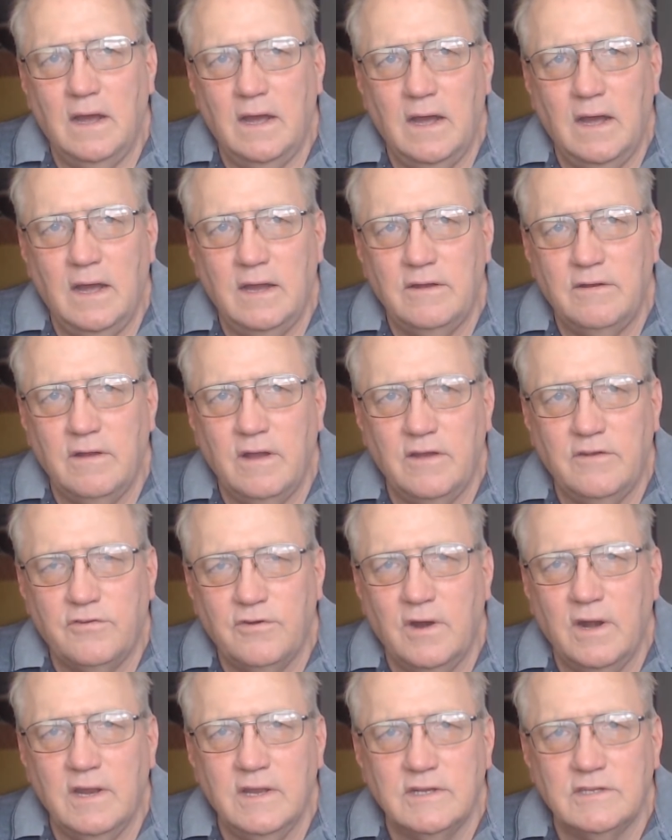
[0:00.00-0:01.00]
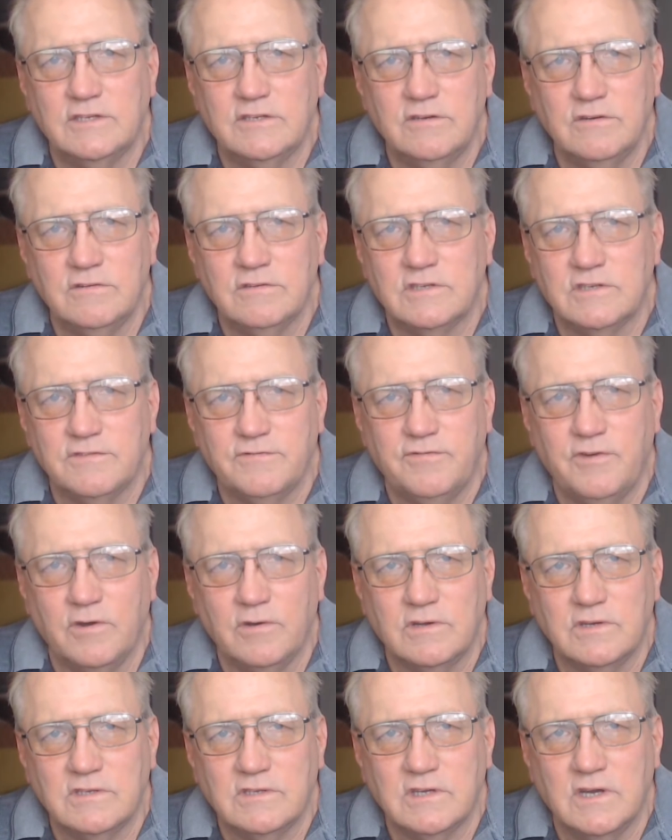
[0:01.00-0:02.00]
I try to get students to
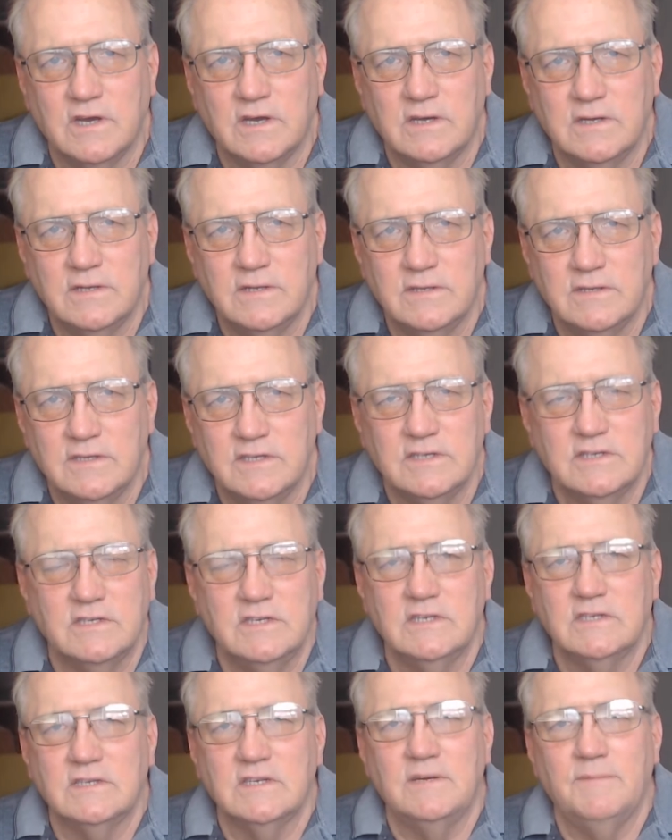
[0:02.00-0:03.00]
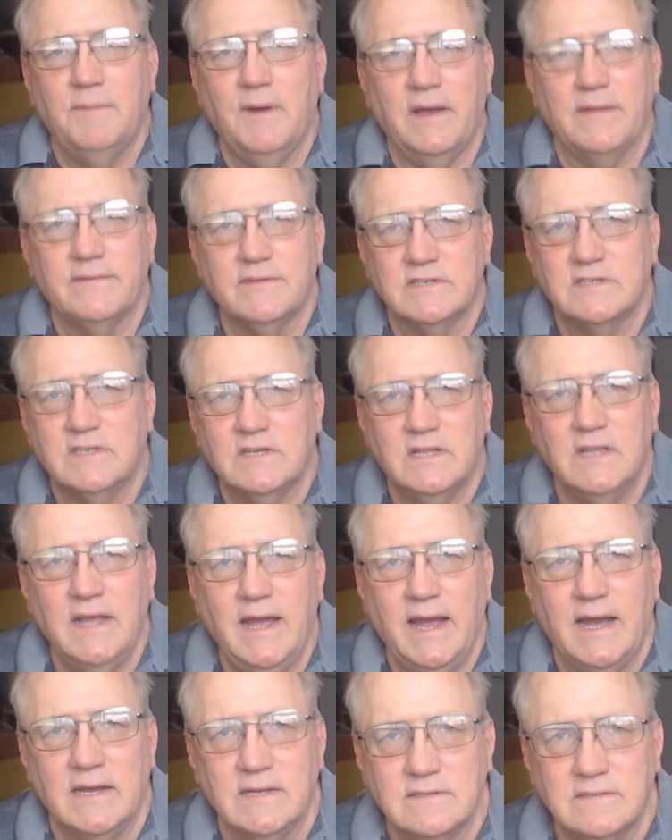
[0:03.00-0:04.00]
focus on, this isn't about this
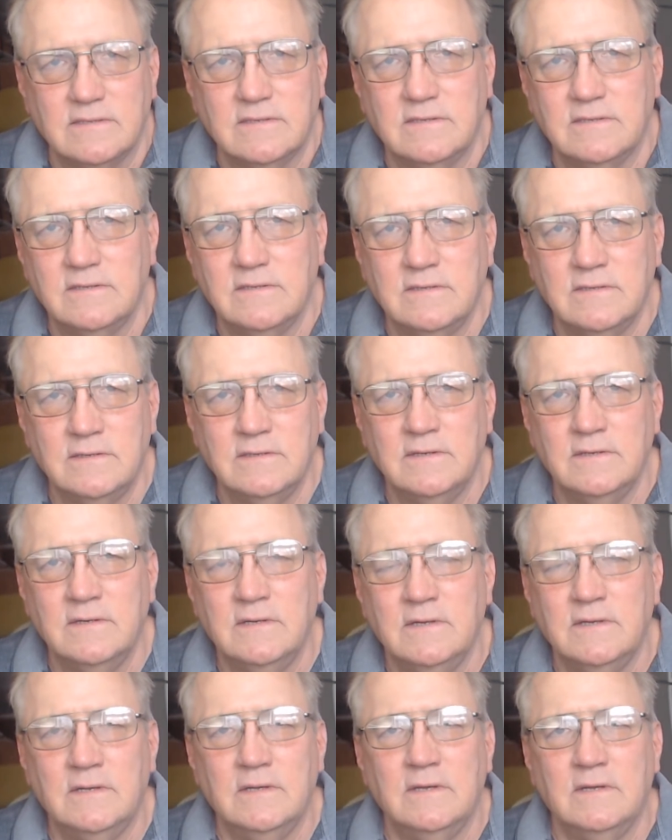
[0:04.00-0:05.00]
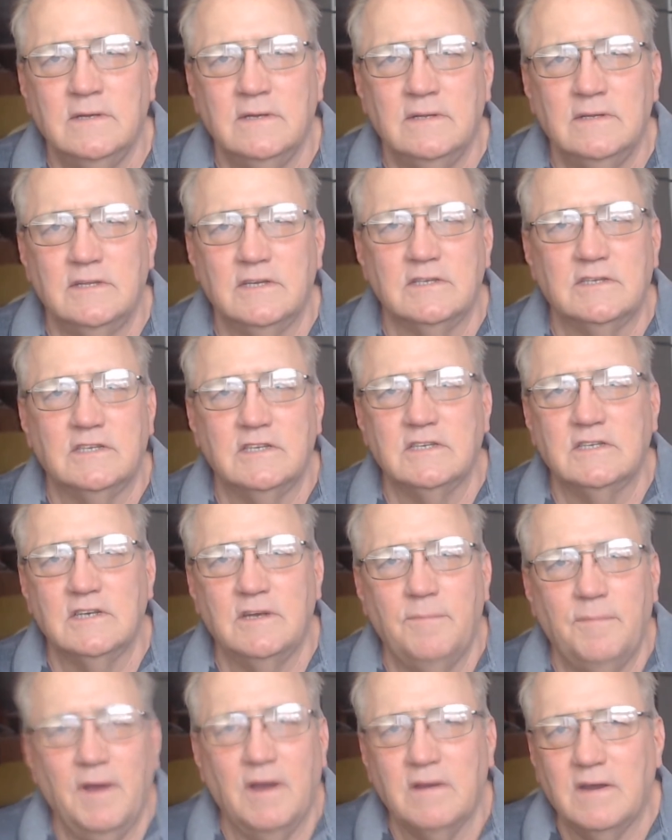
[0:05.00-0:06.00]
class. This isn't
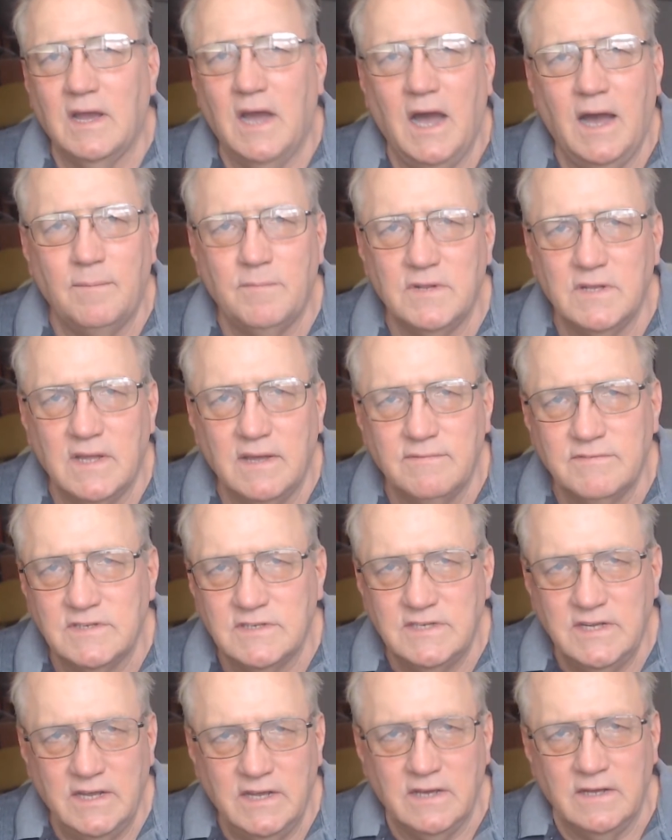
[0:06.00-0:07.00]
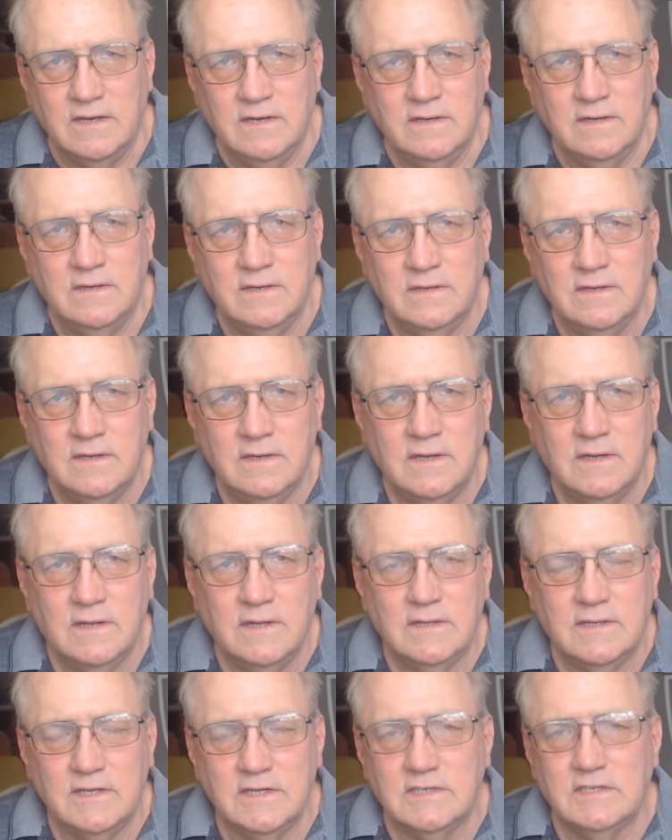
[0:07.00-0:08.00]
about COMM 1110.
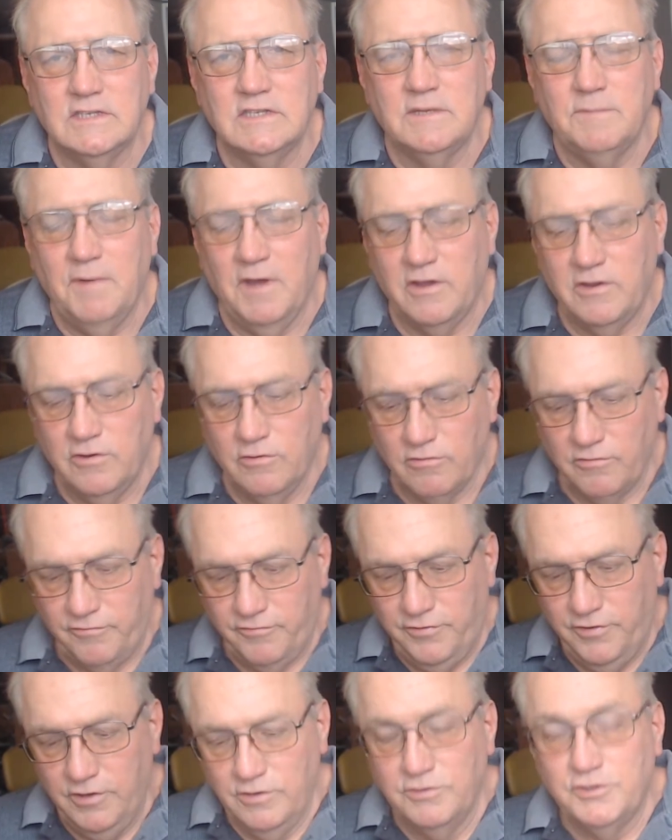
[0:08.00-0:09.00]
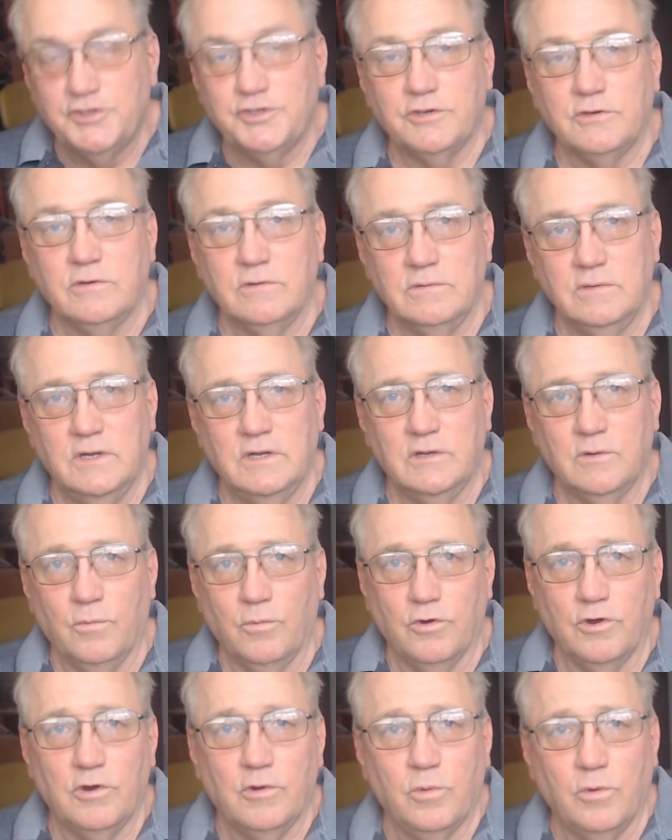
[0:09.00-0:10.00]
This is about your future in the
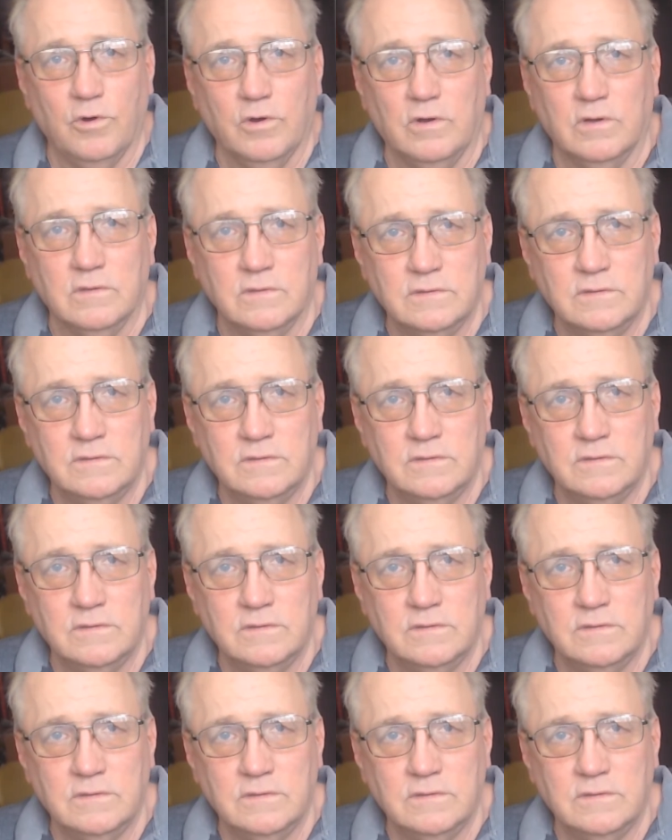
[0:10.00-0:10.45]
work world.